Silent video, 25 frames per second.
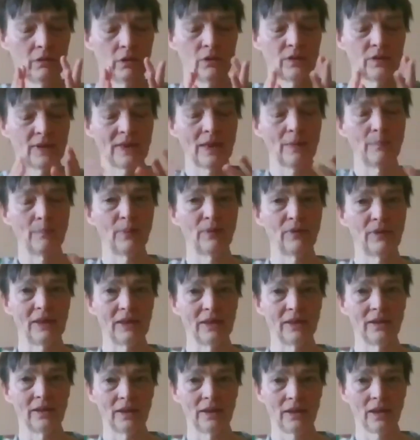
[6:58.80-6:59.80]

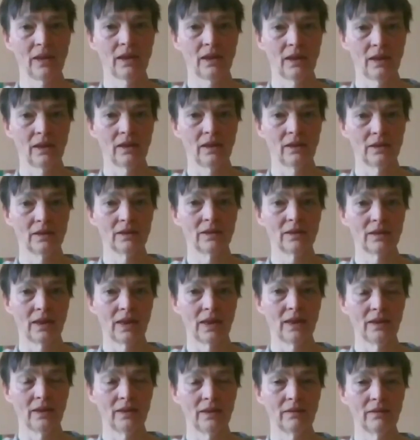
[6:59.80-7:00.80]
separating things,
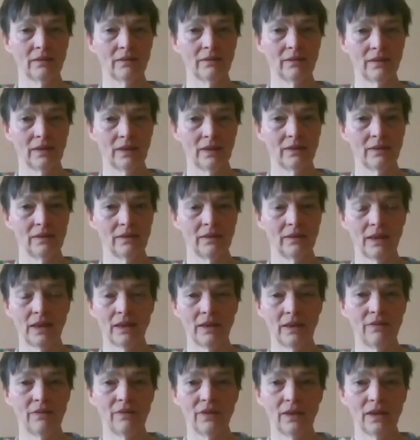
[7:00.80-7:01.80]
like that
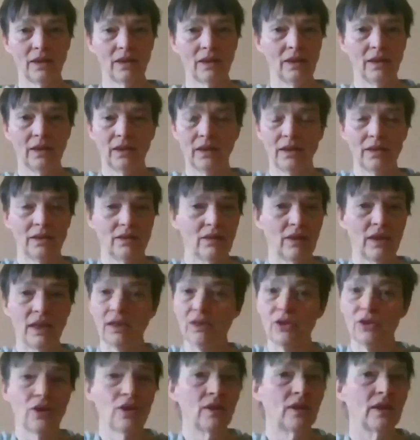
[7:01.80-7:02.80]
everything is
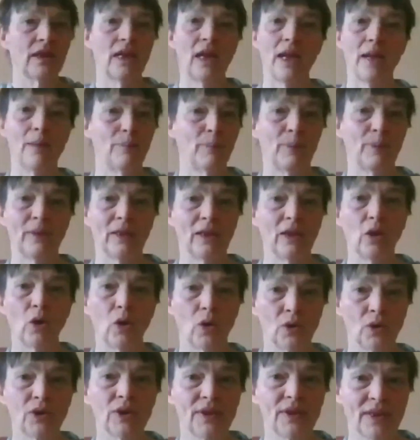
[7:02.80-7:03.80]
actually happening all
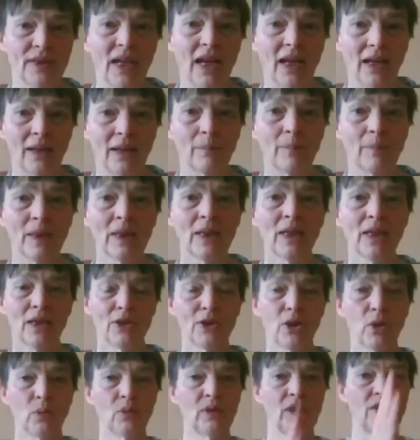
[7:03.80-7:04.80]
the time.
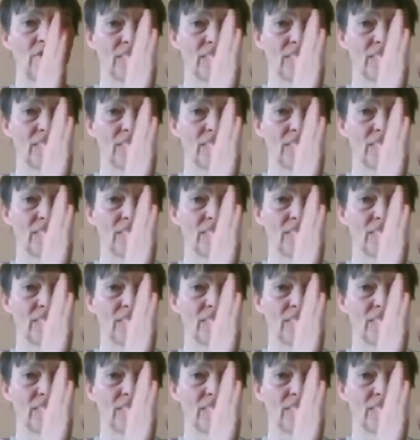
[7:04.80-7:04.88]
So there